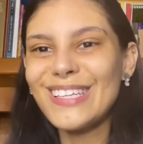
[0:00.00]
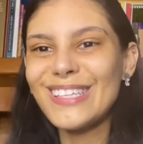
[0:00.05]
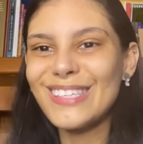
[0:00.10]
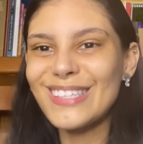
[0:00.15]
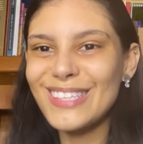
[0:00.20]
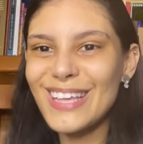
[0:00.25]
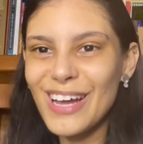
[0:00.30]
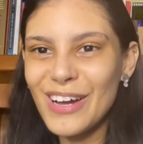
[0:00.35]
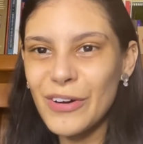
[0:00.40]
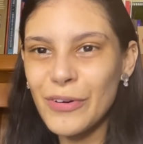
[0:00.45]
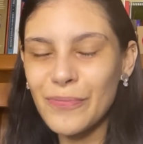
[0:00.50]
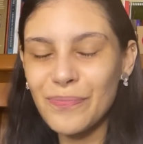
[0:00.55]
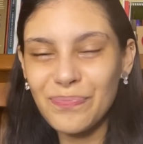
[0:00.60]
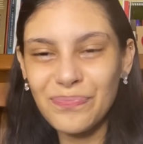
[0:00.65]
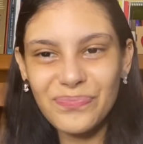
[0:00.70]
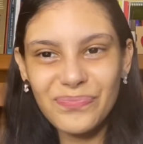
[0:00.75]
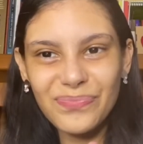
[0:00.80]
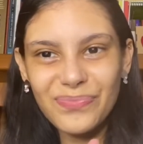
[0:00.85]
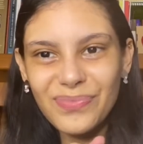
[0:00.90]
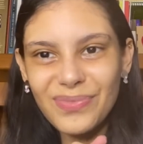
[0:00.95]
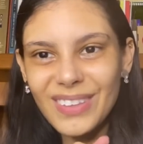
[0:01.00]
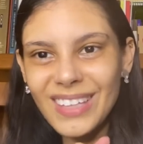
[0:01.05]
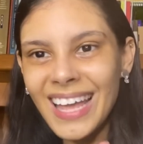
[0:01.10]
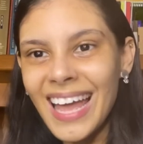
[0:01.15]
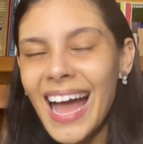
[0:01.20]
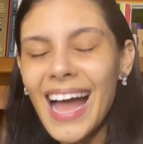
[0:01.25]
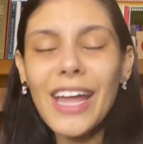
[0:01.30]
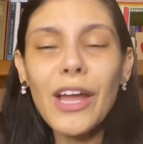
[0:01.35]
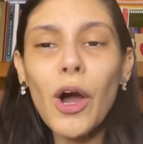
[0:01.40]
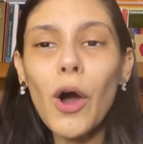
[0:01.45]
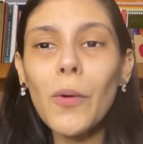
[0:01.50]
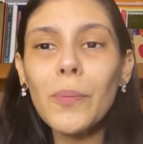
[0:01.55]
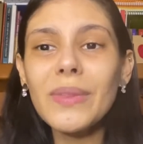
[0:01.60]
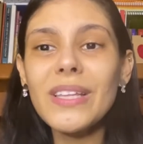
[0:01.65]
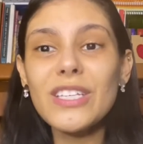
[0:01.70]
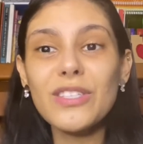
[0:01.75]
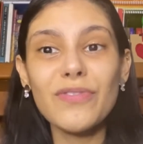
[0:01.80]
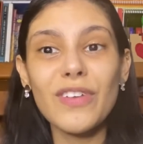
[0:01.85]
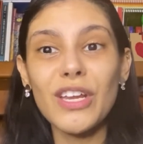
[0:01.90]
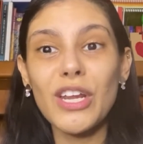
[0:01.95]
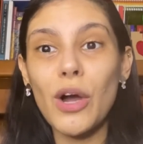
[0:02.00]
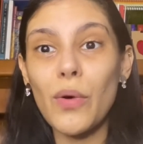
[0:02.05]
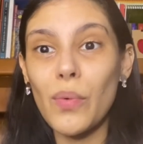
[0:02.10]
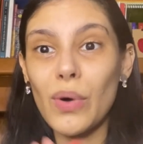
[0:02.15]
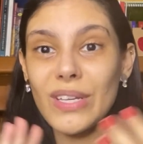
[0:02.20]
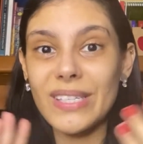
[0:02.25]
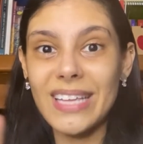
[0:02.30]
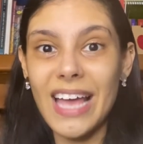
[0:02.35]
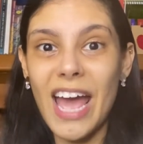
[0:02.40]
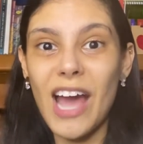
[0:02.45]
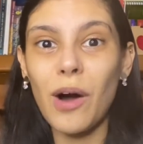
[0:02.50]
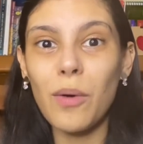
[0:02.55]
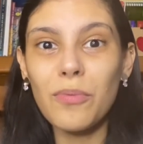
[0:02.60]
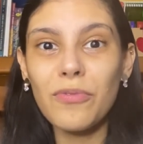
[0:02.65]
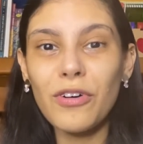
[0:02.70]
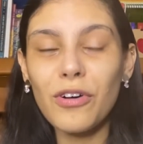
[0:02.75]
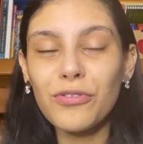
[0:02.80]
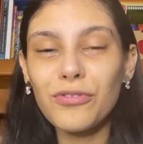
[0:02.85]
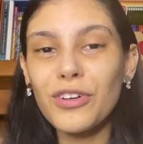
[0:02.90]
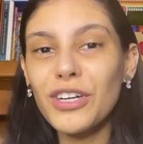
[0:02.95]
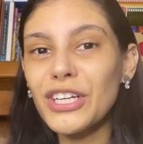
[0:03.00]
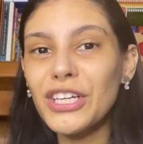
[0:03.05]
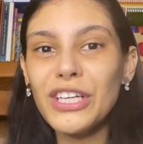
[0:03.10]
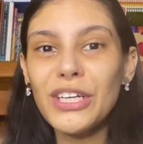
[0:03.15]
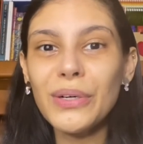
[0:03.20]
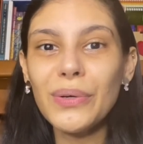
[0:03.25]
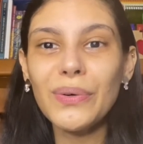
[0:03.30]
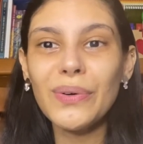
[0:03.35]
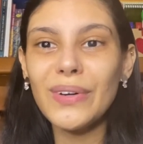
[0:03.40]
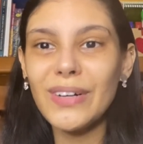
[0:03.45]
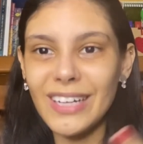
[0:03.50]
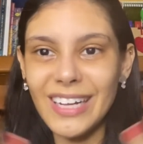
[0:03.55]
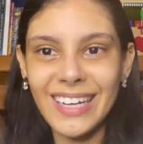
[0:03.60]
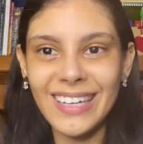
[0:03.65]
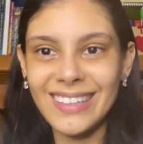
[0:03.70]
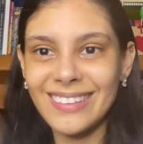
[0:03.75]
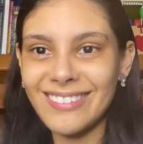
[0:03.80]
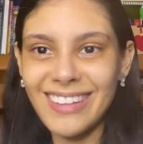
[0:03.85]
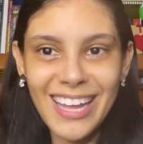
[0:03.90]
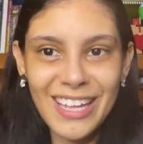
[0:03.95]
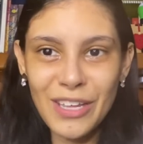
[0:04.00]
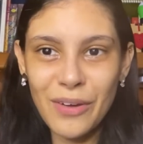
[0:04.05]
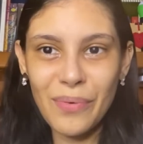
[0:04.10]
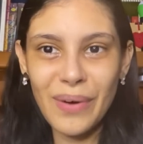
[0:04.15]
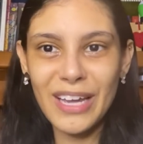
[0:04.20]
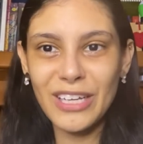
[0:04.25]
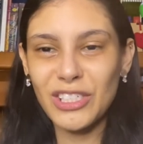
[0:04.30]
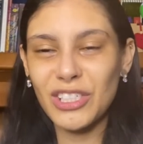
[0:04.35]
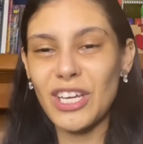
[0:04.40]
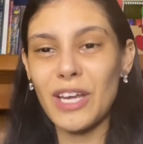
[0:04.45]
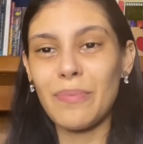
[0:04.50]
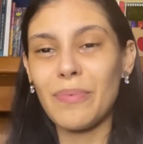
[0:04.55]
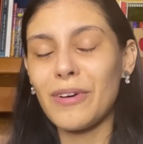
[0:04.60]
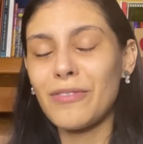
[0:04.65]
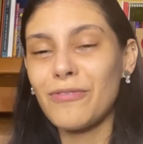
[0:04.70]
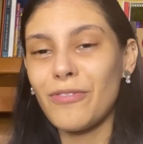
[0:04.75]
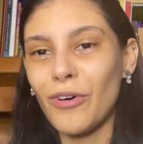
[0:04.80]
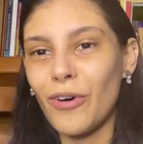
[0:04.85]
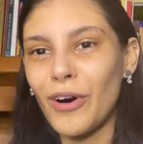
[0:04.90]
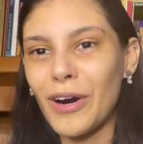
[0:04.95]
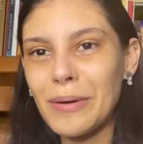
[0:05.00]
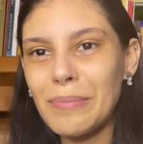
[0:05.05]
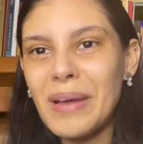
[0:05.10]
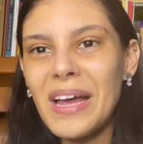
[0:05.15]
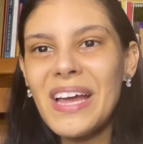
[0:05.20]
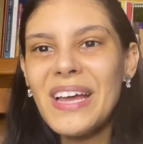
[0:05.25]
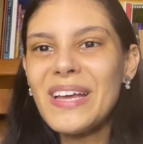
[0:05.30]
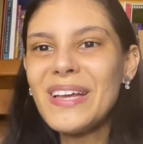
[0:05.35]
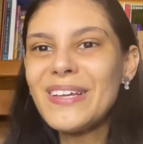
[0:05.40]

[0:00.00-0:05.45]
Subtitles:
So I hope this video was helpful for you in any way, shape or form.